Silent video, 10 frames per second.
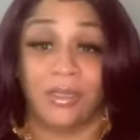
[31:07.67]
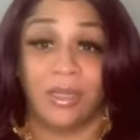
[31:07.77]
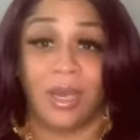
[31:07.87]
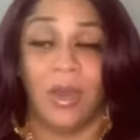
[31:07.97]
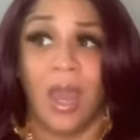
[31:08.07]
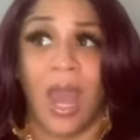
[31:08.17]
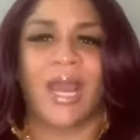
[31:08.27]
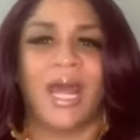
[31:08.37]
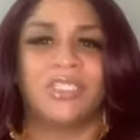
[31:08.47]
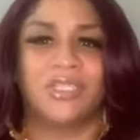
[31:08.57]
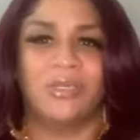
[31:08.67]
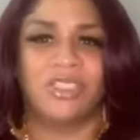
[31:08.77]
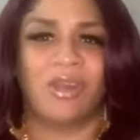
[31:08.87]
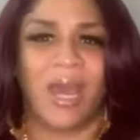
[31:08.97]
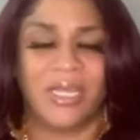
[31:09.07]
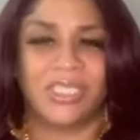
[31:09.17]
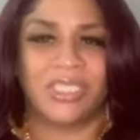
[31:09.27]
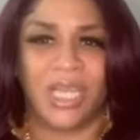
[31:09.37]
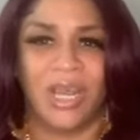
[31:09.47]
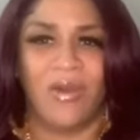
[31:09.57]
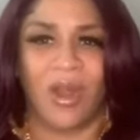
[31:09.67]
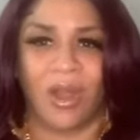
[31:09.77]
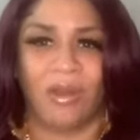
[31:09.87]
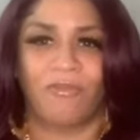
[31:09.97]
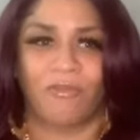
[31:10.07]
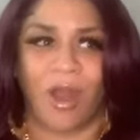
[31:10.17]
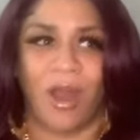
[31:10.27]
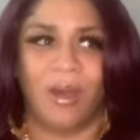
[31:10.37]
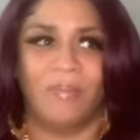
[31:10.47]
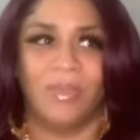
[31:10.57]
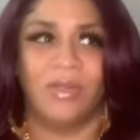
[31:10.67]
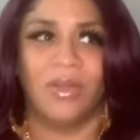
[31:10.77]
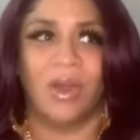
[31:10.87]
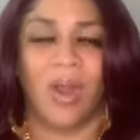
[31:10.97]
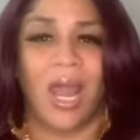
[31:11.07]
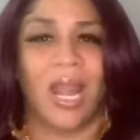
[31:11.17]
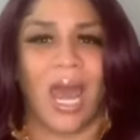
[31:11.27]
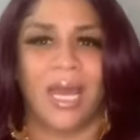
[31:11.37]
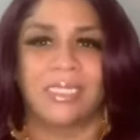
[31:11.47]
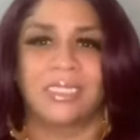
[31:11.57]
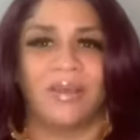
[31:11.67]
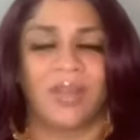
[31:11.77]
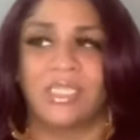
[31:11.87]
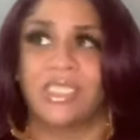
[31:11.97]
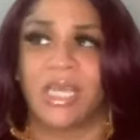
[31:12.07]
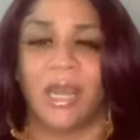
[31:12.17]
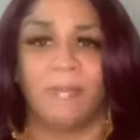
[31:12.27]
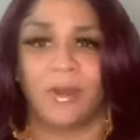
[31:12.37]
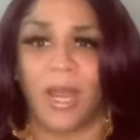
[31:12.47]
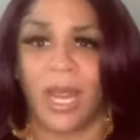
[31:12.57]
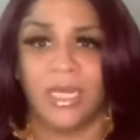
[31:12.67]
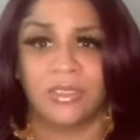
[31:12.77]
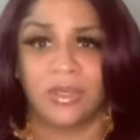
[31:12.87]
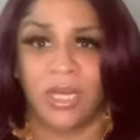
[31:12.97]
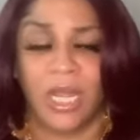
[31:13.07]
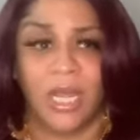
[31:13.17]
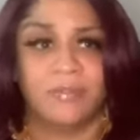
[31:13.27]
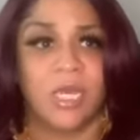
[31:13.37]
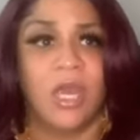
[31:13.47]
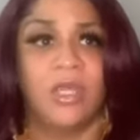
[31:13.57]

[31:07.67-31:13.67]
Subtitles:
You know, I do try to shield her from, you know, a lot of stuff. Like, she can't put her hands on her hips.